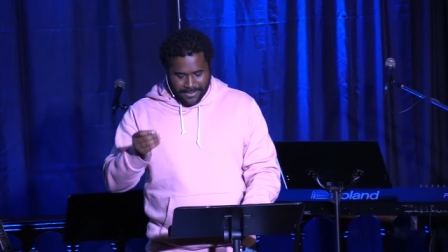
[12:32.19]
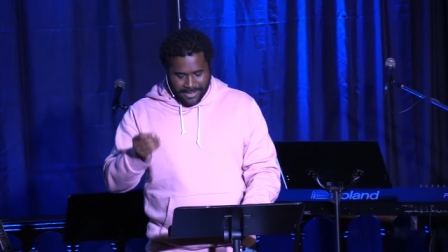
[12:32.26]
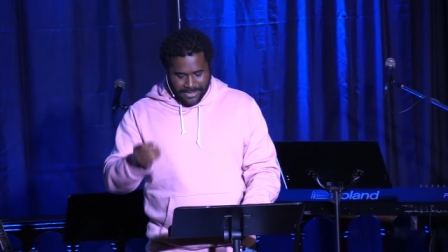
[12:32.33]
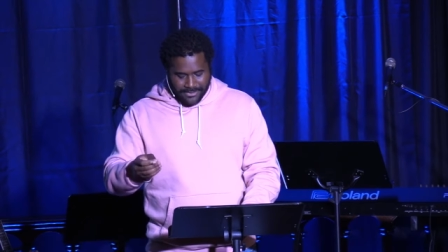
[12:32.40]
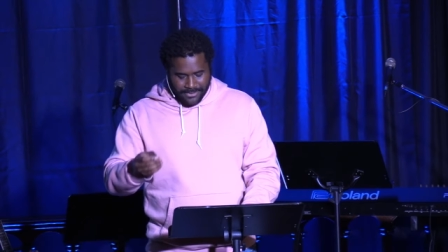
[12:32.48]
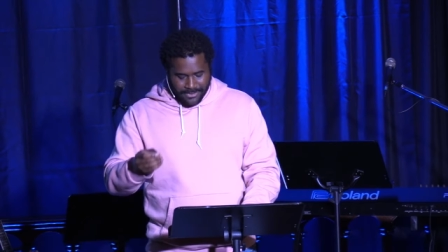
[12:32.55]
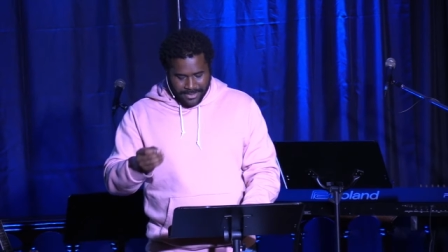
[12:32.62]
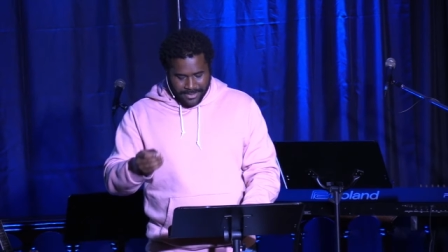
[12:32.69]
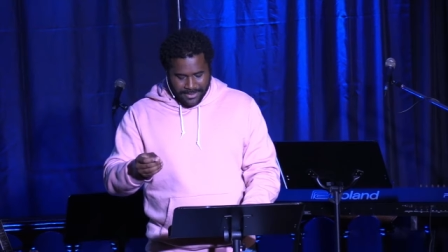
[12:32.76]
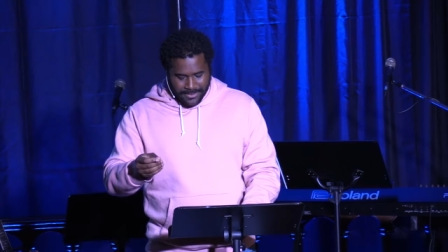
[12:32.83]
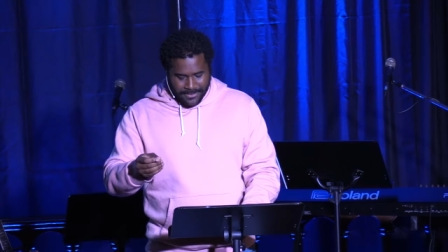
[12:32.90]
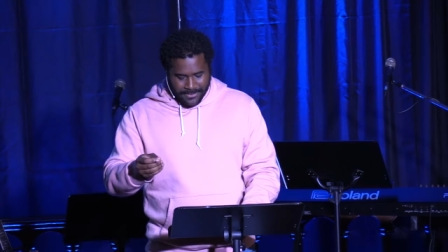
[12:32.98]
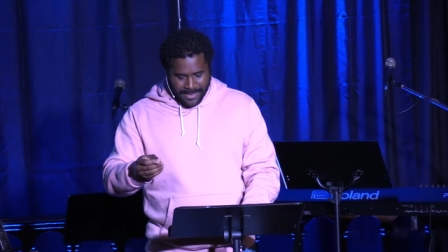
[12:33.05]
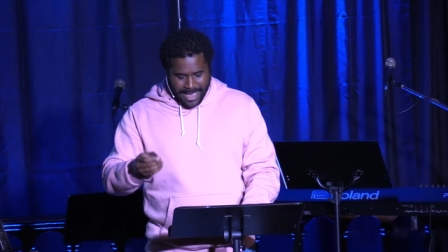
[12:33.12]
Israel,
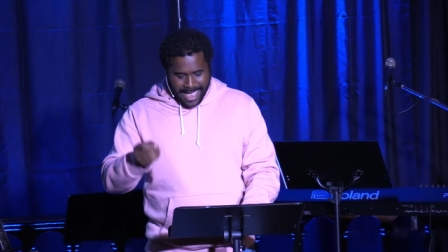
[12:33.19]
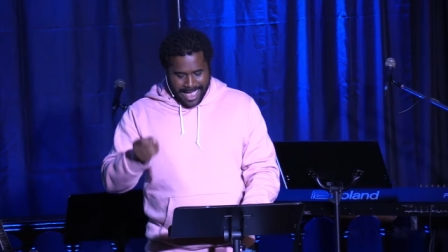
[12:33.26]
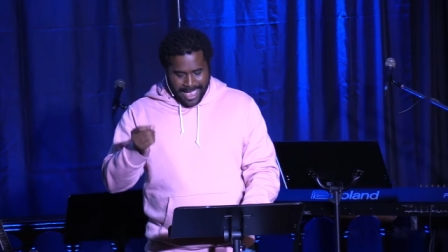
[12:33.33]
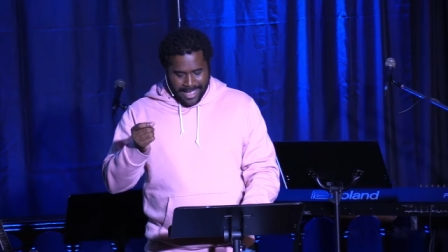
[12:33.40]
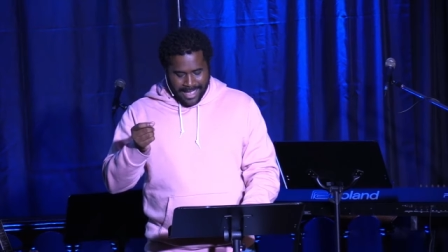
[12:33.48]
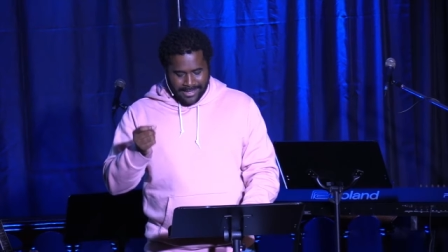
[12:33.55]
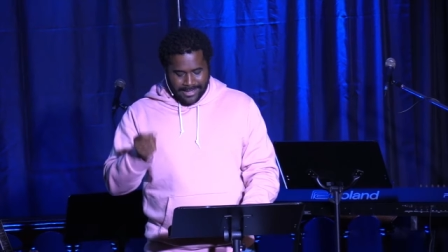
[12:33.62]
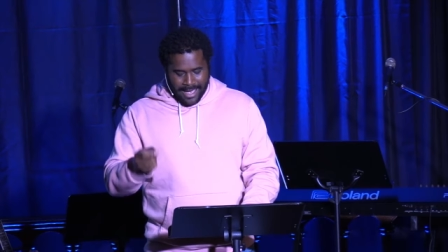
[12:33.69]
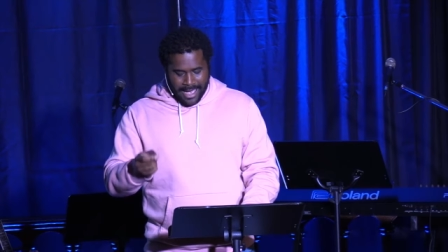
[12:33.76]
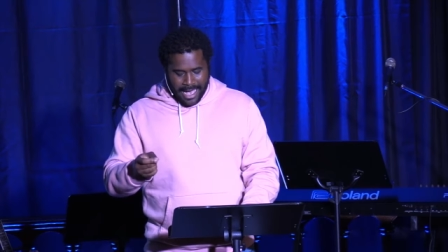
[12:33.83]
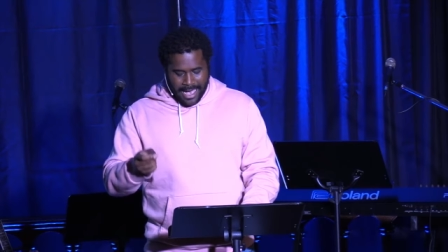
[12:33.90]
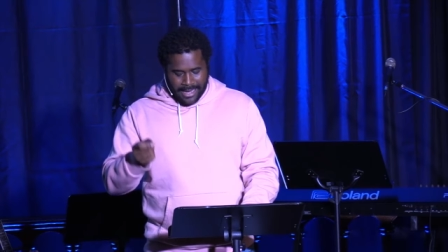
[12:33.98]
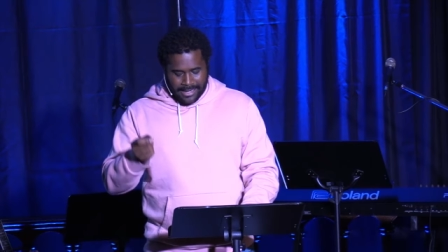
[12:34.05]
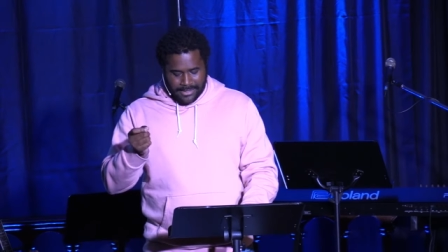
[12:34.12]
and
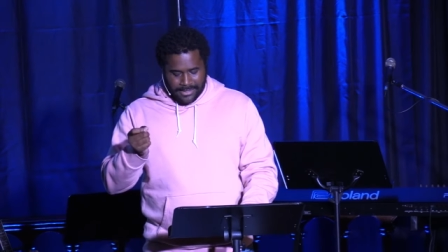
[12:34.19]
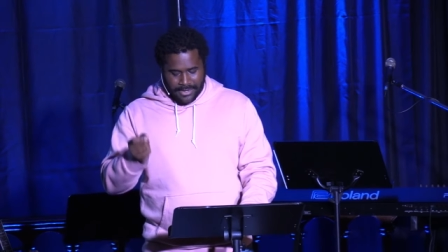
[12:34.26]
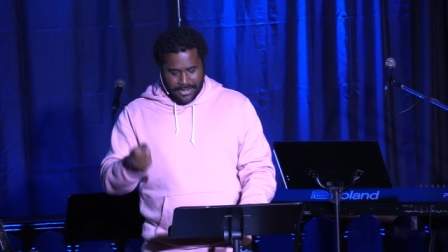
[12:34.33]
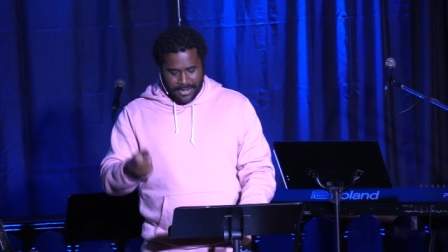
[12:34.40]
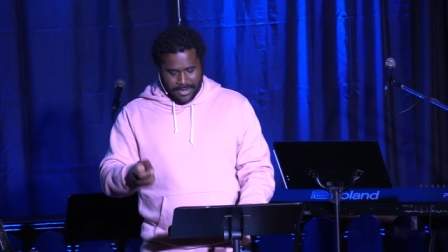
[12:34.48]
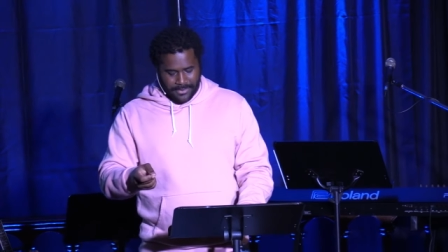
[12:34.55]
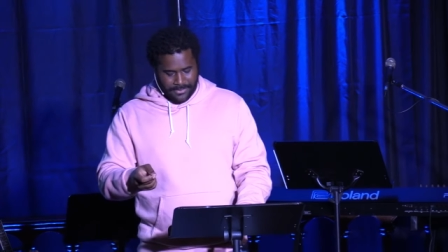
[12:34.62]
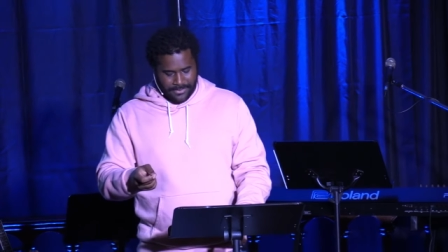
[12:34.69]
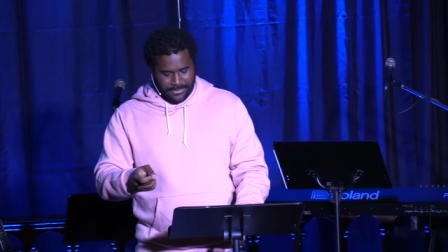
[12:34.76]
God knew.